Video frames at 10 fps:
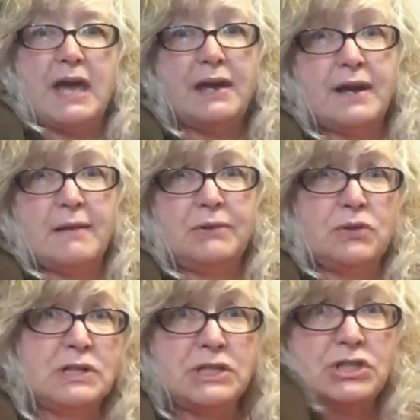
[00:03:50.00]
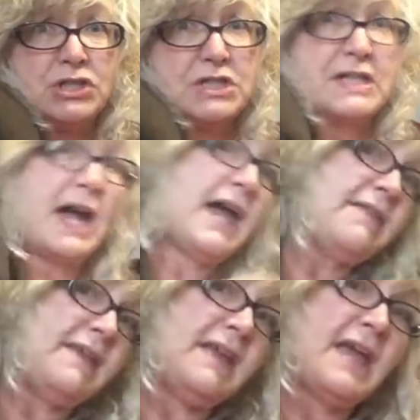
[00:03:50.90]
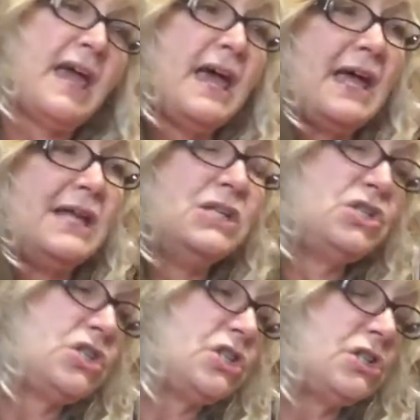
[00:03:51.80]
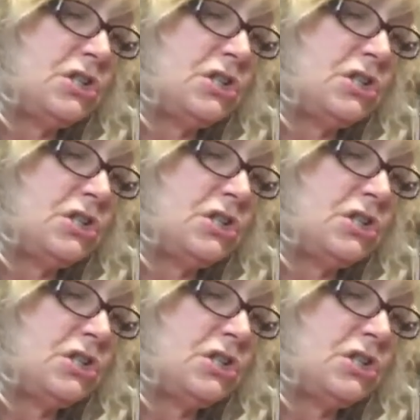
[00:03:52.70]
it. I'm going to just dye the edge,